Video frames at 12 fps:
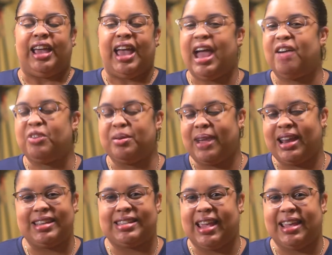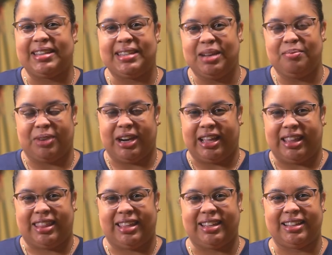Everybody take a deep breath.